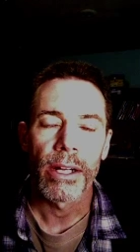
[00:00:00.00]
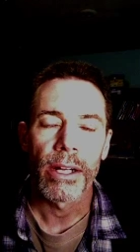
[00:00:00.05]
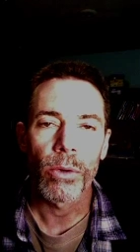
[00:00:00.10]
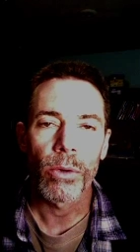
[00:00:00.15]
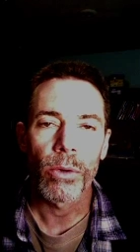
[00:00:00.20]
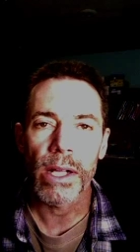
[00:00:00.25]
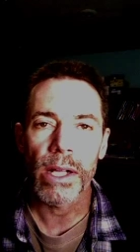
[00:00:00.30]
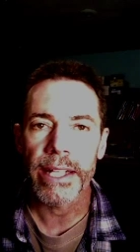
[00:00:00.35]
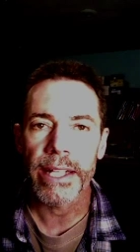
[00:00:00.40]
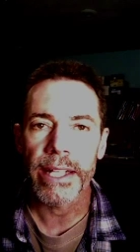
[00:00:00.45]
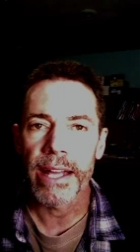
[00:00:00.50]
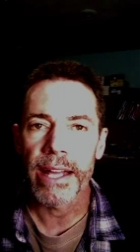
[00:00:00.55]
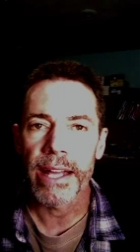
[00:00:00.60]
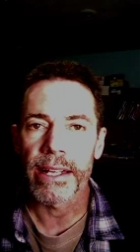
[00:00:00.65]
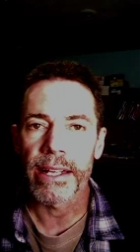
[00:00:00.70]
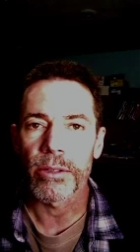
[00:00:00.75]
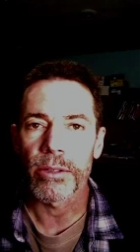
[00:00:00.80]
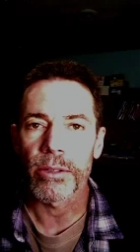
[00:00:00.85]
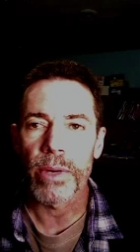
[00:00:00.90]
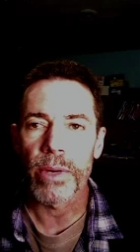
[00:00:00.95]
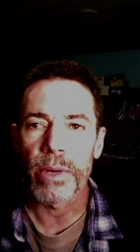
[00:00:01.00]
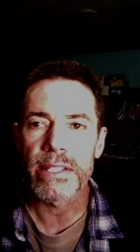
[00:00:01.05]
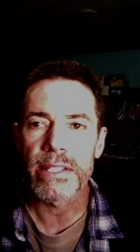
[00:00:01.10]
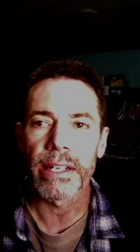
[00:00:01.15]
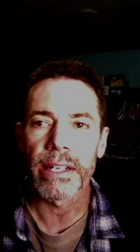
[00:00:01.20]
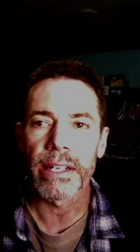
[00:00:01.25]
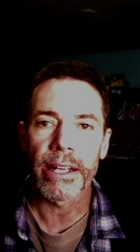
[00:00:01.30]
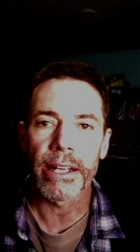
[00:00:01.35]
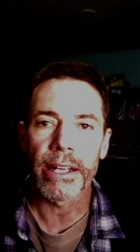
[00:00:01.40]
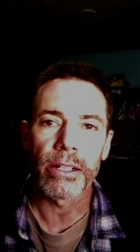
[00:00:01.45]
qualianic
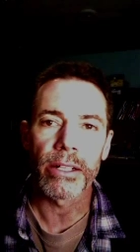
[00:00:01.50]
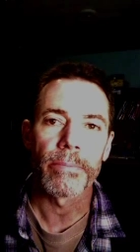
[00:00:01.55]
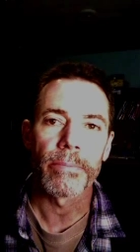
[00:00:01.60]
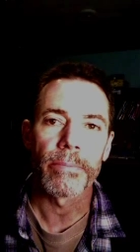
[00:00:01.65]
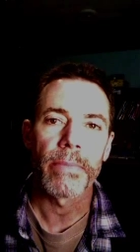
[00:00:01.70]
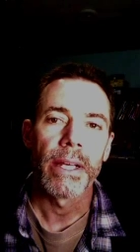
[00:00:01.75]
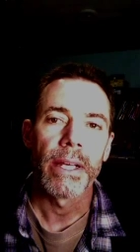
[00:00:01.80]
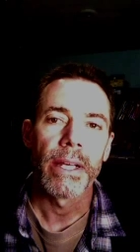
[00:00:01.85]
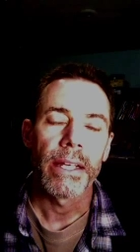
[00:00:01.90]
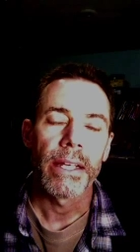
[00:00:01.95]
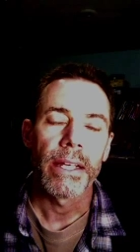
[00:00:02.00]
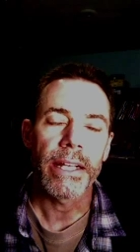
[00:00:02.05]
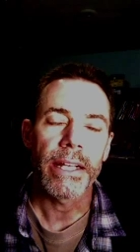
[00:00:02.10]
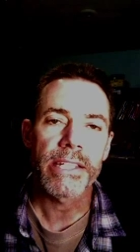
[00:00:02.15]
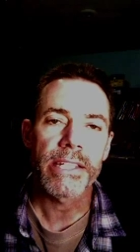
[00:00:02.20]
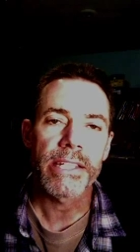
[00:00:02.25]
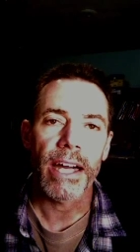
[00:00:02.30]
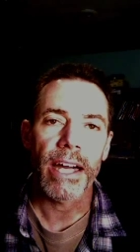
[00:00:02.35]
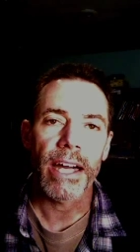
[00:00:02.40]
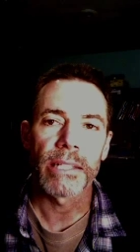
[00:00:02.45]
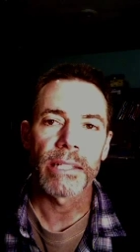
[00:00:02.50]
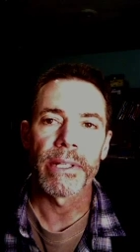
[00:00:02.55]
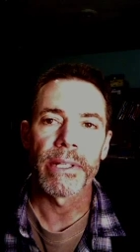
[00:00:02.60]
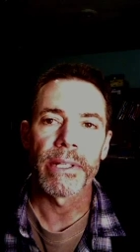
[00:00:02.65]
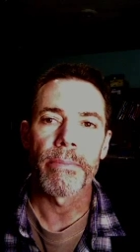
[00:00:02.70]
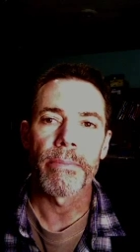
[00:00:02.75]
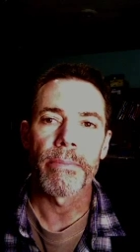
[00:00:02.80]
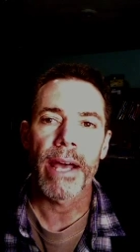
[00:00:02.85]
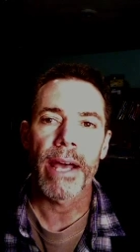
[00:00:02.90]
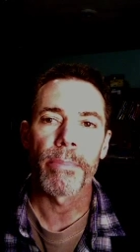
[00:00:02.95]
resonator each column in
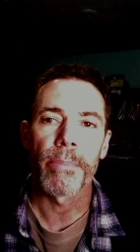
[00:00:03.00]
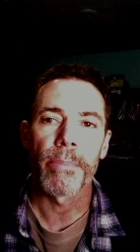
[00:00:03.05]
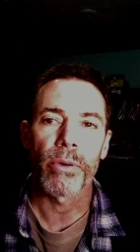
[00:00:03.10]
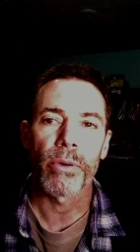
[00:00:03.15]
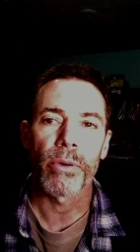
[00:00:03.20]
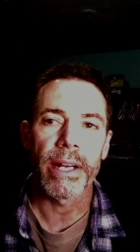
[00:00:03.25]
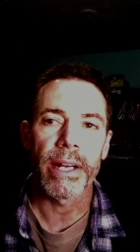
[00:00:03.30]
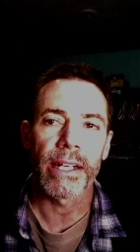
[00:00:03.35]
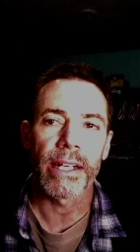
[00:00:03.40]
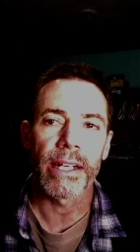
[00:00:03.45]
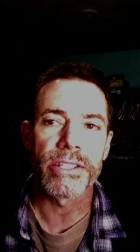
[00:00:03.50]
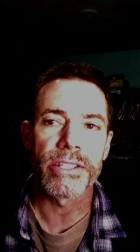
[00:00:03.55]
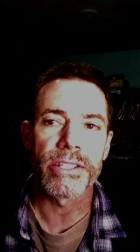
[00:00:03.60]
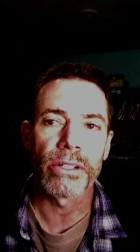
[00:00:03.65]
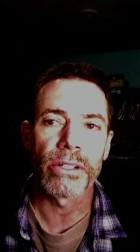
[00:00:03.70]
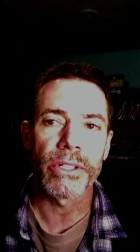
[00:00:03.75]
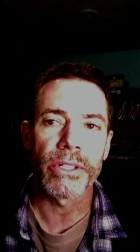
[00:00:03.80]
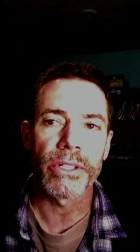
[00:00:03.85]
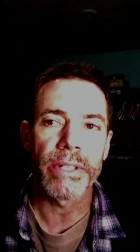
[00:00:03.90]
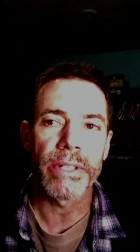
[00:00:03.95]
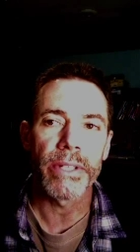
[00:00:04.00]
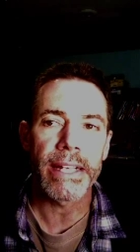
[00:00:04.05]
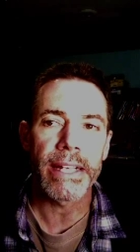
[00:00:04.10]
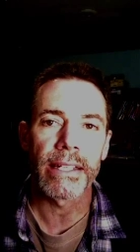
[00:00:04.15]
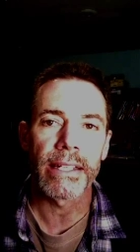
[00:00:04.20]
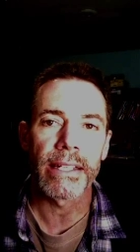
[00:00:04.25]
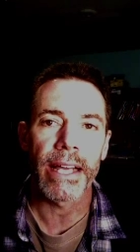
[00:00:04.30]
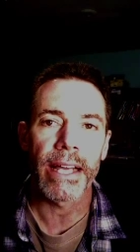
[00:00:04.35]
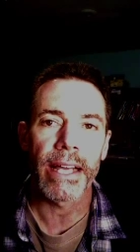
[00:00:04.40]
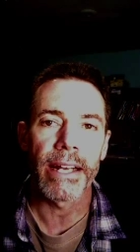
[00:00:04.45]
the map creating its own
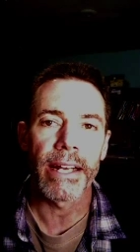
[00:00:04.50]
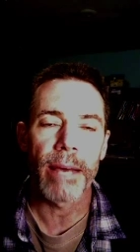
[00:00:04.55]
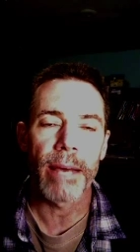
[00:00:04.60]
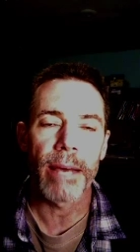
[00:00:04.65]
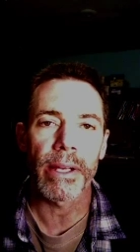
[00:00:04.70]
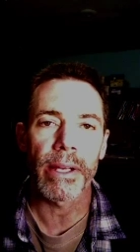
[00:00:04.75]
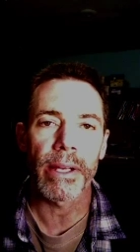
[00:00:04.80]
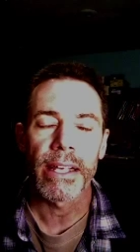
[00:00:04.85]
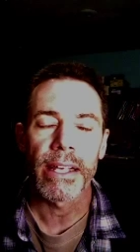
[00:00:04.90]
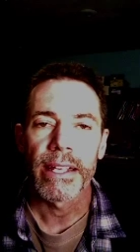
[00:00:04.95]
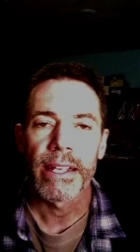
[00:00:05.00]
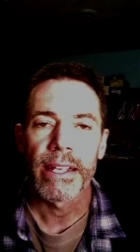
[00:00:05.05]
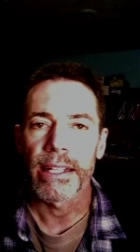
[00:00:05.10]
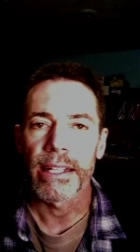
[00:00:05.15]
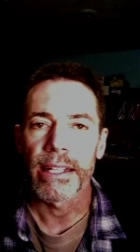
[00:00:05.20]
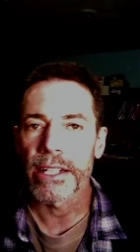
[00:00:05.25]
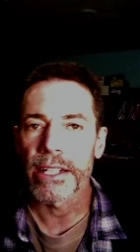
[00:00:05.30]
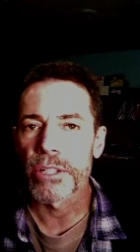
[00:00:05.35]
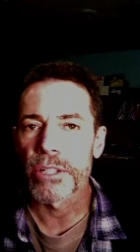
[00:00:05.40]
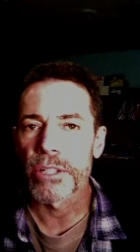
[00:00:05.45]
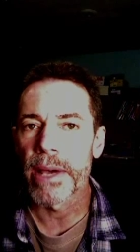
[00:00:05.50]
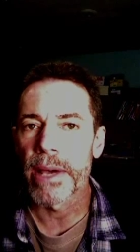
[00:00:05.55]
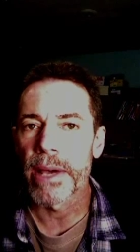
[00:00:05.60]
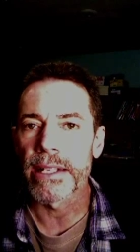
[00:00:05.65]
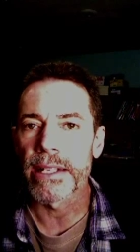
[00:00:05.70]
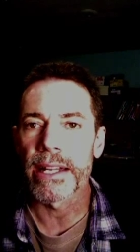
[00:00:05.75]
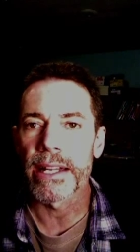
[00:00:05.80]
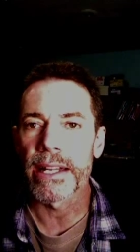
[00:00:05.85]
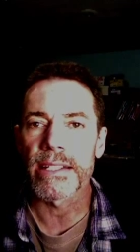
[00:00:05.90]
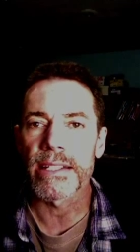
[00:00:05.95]
unique dynamic
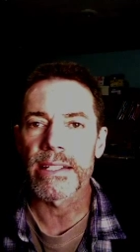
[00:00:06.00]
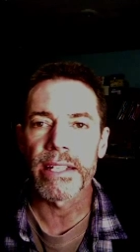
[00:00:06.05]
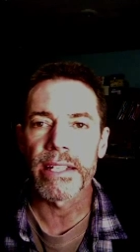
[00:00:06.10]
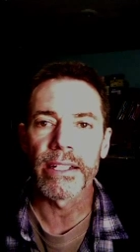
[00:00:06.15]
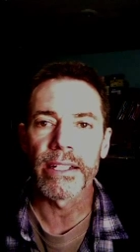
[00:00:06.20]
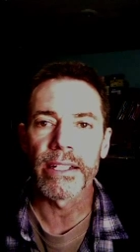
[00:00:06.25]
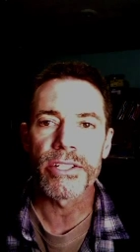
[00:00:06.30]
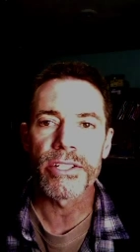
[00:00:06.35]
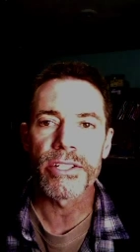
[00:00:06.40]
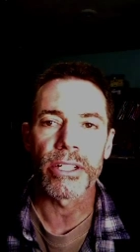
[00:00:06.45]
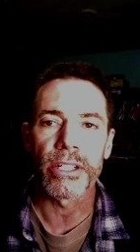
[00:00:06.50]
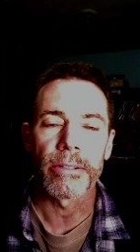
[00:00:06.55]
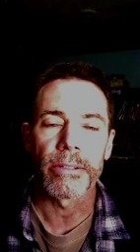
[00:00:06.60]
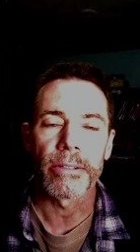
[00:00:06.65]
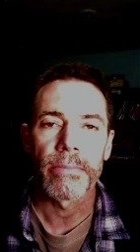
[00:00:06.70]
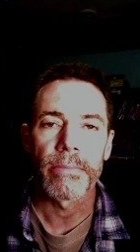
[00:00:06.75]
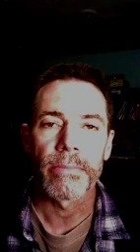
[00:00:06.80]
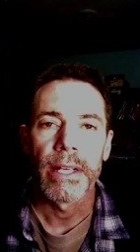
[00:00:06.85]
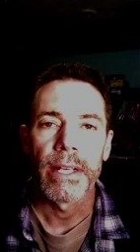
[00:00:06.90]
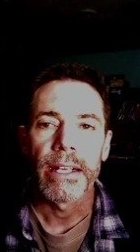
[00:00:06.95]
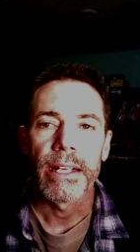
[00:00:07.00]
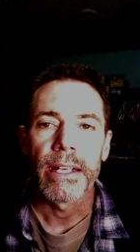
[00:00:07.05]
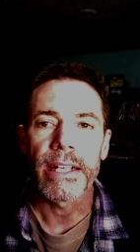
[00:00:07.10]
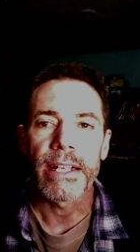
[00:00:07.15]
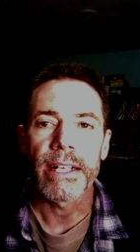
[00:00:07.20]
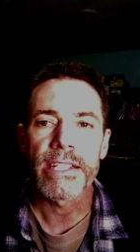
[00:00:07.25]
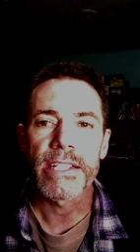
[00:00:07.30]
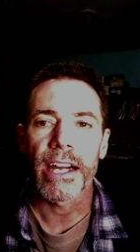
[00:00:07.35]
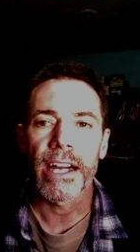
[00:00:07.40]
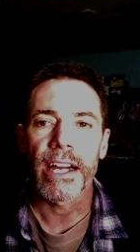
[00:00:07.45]
electromagnetic signature,
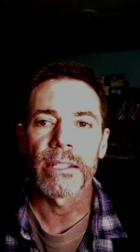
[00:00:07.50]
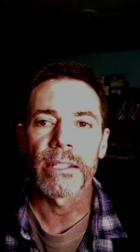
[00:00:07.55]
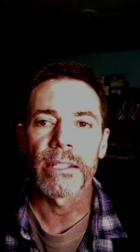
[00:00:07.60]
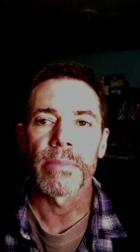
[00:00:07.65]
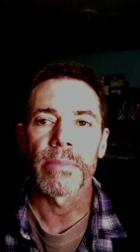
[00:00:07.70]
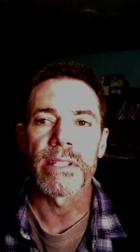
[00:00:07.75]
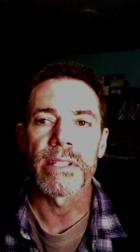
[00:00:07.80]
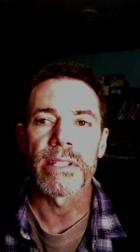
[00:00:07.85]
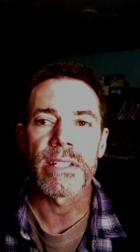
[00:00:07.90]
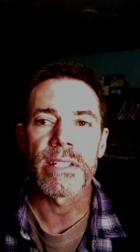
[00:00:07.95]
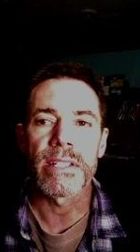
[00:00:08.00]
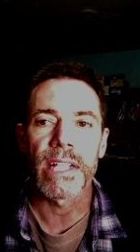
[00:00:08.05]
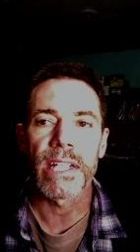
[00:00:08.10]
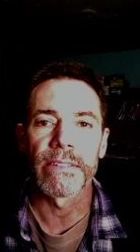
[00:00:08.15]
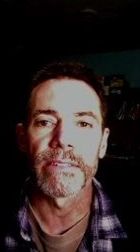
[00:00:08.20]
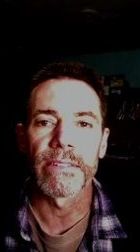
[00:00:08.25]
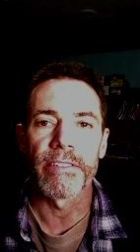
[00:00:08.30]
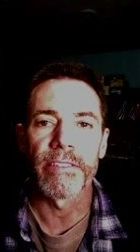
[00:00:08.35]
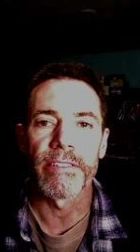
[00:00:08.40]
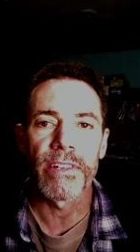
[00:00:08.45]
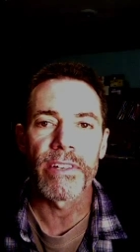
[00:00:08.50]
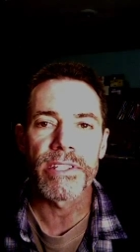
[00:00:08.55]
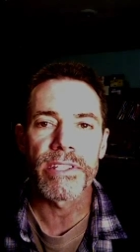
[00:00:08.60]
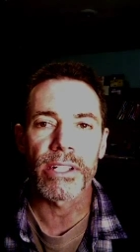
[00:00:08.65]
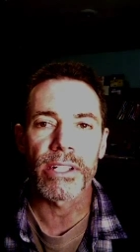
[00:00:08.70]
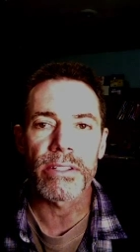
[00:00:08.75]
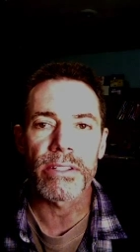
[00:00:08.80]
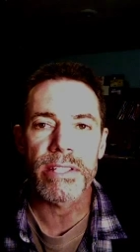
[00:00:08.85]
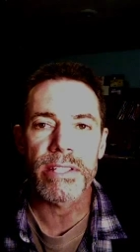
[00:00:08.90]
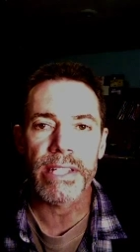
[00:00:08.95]
each column consisting of a
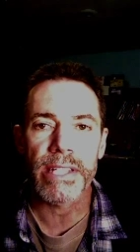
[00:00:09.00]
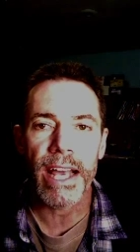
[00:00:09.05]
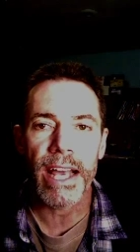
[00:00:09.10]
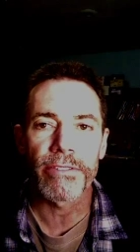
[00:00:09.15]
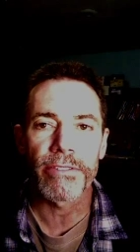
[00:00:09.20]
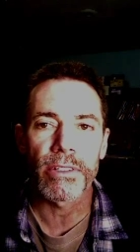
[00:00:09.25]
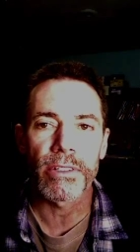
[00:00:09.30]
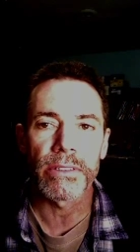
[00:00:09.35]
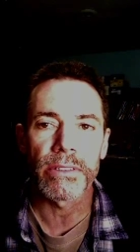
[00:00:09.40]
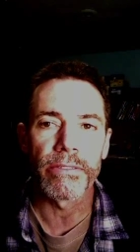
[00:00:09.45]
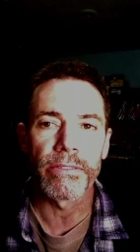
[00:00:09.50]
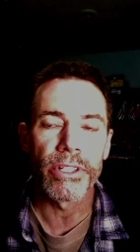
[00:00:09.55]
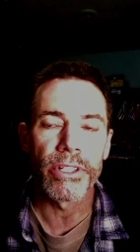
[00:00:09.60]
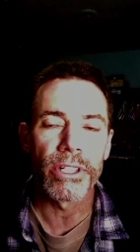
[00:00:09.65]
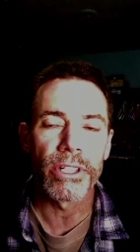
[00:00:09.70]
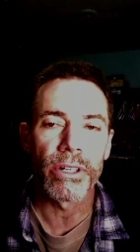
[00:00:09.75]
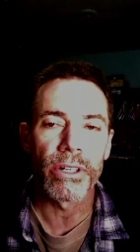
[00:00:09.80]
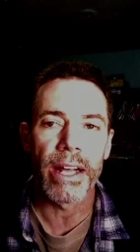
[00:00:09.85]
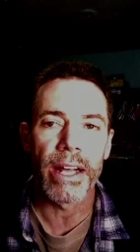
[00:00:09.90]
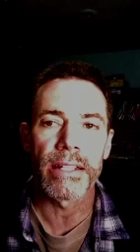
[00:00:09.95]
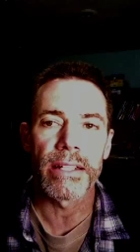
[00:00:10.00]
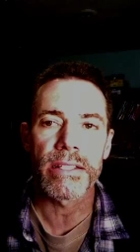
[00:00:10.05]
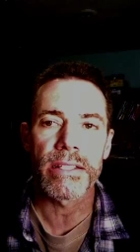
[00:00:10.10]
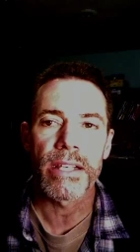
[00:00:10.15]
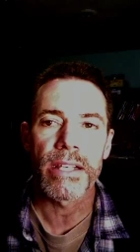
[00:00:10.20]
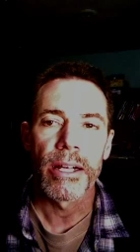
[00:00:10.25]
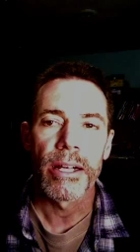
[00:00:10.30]
physical scaffold of neurons